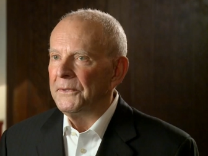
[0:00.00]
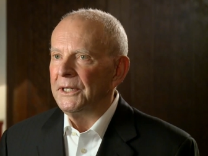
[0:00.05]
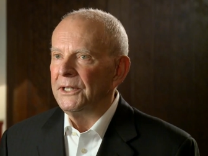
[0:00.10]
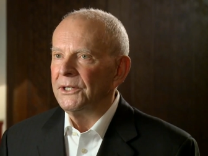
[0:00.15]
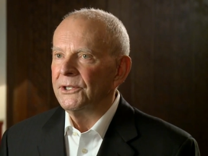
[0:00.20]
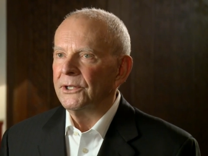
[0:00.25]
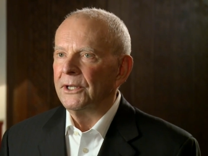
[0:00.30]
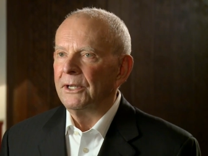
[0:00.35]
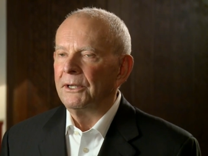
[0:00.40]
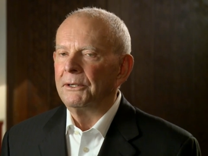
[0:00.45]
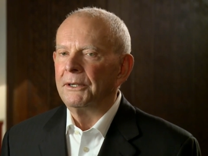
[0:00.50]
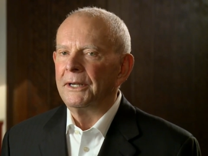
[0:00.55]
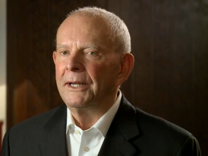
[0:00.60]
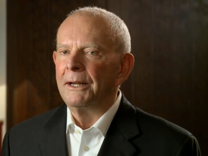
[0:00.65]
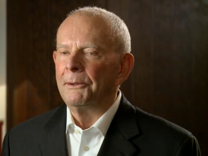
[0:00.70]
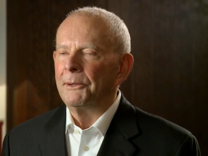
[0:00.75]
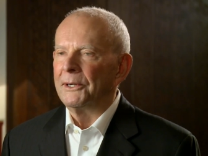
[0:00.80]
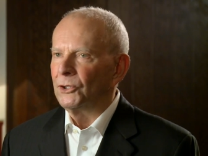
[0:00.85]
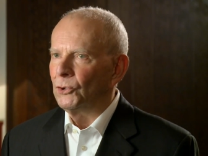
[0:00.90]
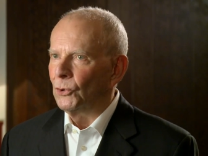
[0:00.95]
Nisa
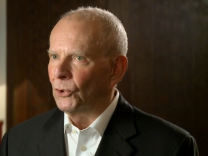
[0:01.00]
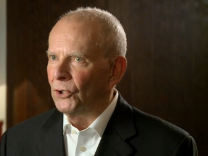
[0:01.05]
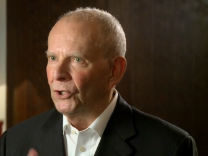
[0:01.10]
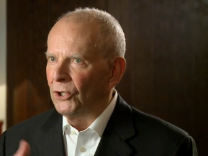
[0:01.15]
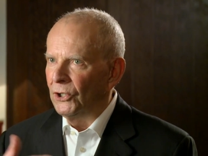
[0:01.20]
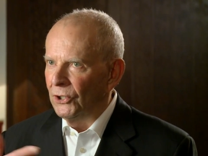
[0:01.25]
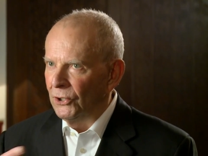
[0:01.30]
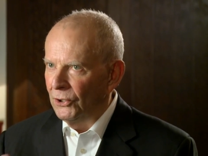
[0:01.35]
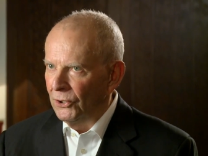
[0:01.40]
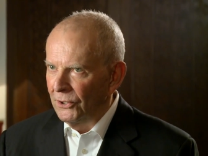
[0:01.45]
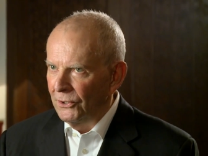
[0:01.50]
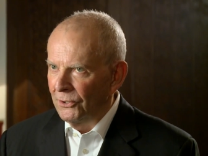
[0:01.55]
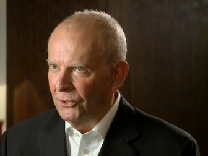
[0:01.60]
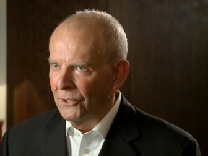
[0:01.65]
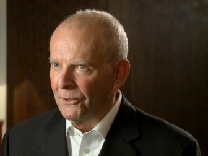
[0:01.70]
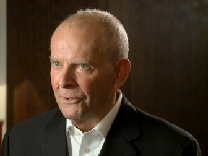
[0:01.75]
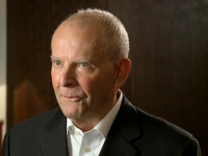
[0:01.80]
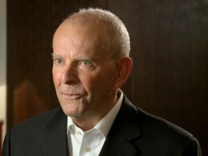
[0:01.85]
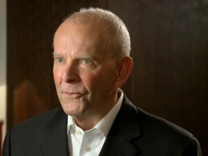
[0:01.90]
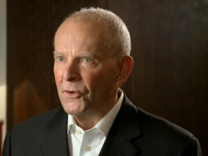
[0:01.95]
and I took her
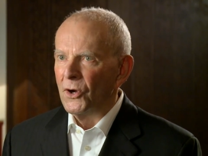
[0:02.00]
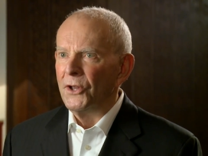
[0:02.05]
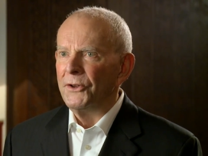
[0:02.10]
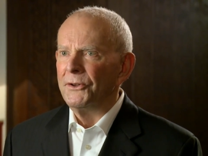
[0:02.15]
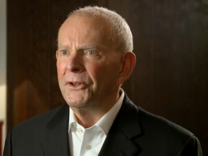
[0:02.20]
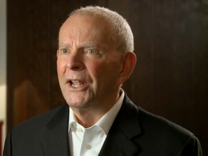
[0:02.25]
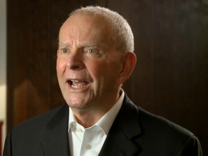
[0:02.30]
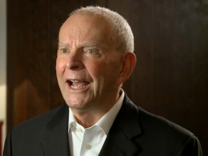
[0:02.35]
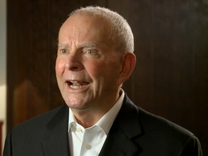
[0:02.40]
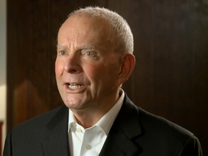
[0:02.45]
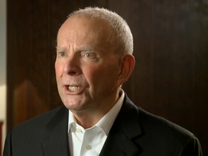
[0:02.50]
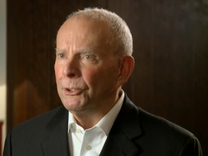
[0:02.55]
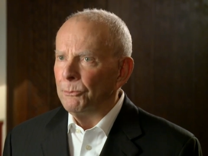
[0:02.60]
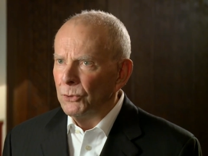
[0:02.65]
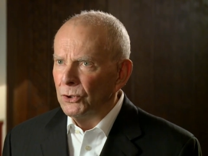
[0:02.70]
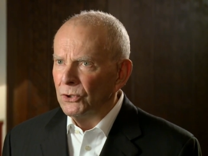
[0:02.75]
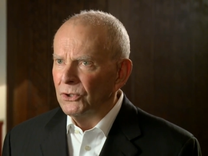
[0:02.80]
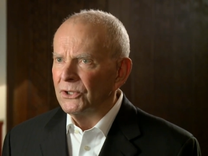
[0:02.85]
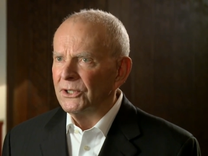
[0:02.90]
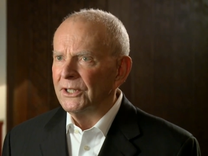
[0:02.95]
on
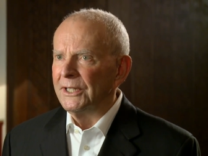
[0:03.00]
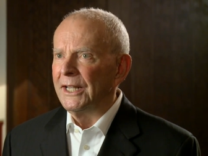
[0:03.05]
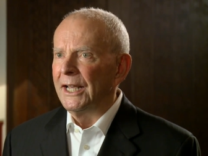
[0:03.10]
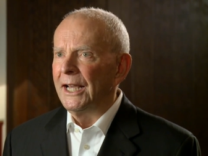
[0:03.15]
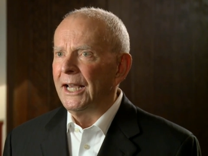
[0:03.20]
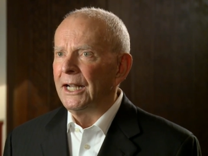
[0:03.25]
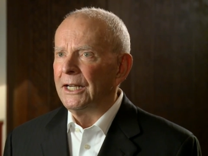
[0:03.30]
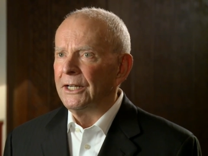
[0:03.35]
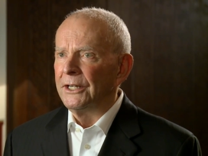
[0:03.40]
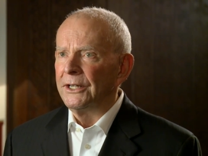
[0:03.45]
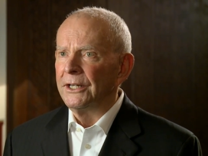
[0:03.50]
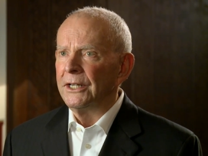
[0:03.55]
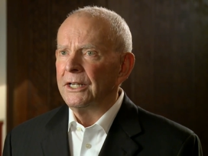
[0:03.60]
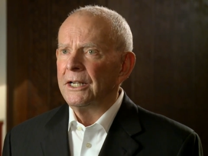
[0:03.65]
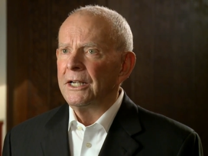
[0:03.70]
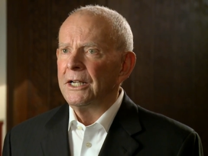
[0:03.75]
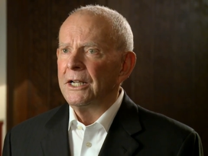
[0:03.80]
honeymoon to the island,